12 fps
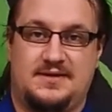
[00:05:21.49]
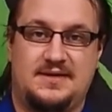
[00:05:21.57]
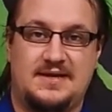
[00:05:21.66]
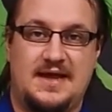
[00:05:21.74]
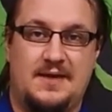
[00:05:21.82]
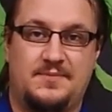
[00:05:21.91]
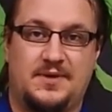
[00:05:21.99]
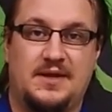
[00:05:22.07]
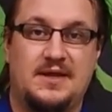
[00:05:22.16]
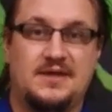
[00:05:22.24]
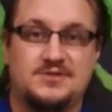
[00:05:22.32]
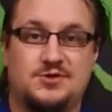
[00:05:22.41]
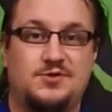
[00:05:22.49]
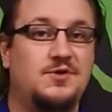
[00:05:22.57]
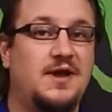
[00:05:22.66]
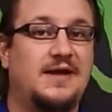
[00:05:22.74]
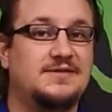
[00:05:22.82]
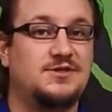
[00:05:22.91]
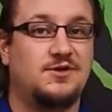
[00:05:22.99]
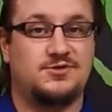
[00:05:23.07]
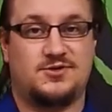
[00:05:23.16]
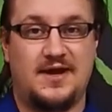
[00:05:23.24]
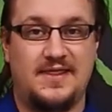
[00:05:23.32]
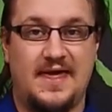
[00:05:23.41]
Didn't happen. So you guys, y'all
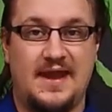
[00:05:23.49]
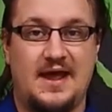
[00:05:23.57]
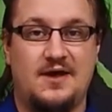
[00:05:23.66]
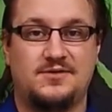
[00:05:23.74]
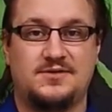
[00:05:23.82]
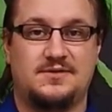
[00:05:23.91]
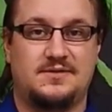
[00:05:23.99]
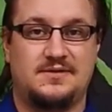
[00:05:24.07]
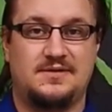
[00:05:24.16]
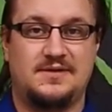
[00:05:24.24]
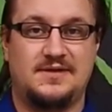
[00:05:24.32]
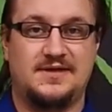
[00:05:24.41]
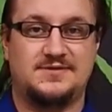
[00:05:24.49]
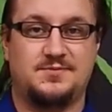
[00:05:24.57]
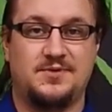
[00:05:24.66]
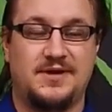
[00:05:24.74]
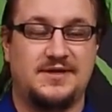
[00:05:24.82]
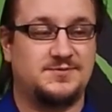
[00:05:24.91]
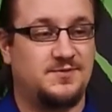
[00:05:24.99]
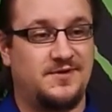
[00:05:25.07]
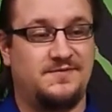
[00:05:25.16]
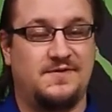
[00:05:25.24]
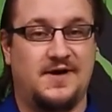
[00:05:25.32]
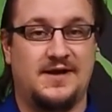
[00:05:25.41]
try that out. It's
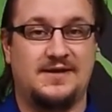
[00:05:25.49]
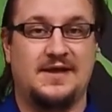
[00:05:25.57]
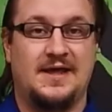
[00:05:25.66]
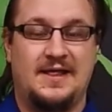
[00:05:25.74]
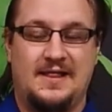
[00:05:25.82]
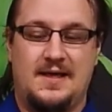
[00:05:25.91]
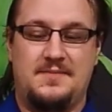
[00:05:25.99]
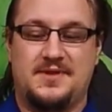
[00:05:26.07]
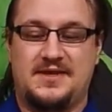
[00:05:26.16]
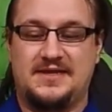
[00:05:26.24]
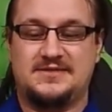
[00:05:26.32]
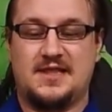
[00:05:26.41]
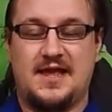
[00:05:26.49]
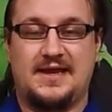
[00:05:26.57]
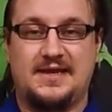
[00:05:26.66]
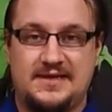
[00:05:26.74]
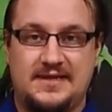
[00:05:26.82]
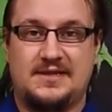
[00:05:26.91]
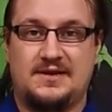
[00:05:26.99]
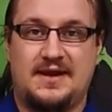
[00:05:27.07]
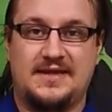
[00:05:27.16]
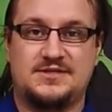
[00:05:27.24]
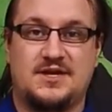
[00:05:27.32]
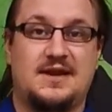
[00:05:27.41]
pretty fun. The kids like getting their
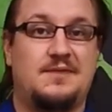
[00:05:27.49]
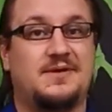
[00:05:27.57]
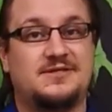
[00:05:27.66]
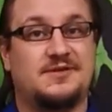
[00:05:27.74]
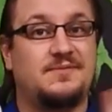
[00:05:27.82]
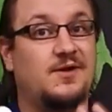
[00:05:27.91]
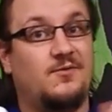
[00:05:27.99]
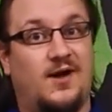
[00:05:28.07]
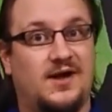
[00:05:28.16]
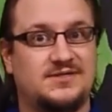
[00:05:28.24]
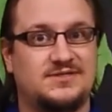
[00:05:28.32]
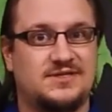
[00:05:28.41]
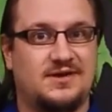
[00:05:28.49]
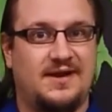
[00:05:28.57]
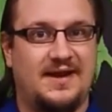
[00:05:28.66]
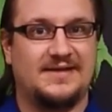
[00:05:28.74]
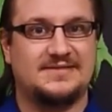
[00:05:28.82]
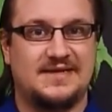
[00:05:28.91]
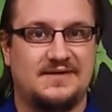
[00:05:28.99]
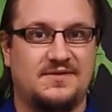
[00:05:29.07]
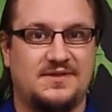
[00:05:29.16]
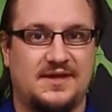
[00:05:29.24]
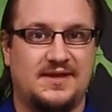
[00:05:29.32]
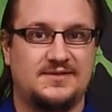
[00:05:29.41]
hands on it. And I make sure everybody washes their hands and
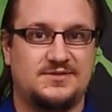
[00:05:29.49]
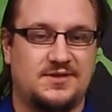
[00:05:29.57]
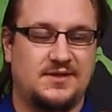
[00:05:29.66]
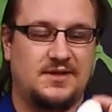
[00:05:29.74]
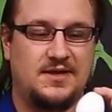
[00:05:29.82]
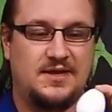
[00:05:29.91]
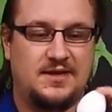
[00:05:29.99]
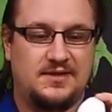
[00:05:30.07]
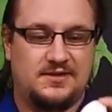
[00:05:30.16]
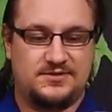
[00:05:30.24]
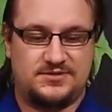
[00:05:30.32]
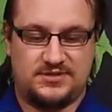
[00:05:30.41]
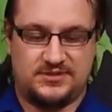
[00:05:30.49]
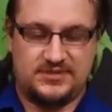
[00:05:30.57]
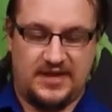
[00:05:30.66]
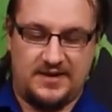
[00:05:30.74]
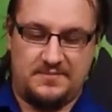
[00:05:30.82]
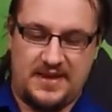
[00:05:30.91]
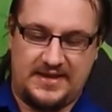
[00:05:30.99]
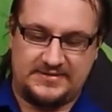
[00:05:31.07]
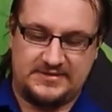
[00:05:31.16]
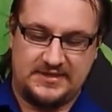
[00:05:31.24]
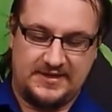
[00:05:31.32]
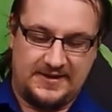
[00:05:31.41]
everything so that there's not a
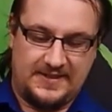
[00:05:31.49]
mess.